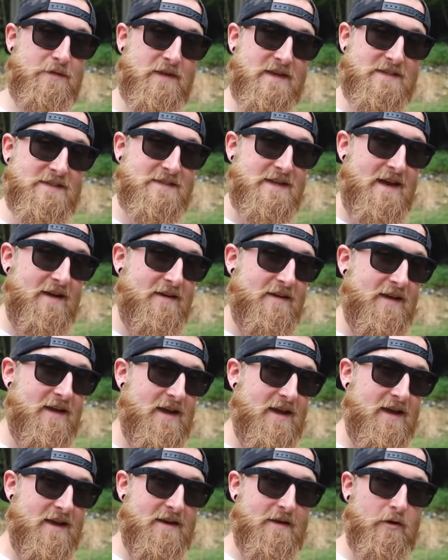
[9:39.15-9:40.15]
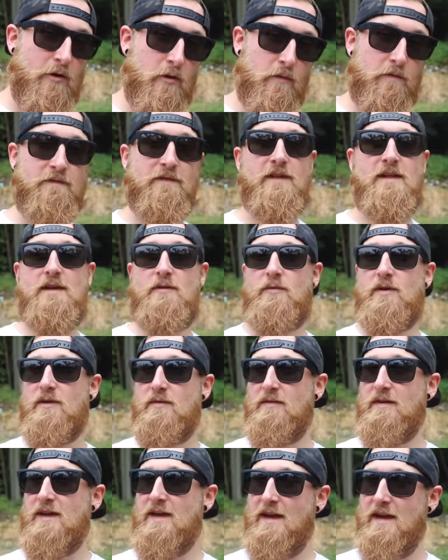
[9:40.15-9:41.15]
things down again, and hopefully we
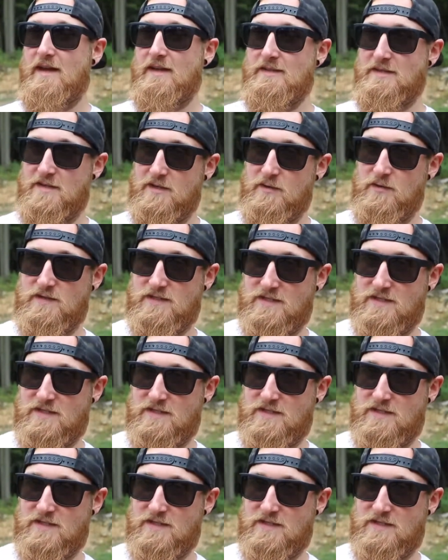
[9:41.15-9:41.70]
don't get too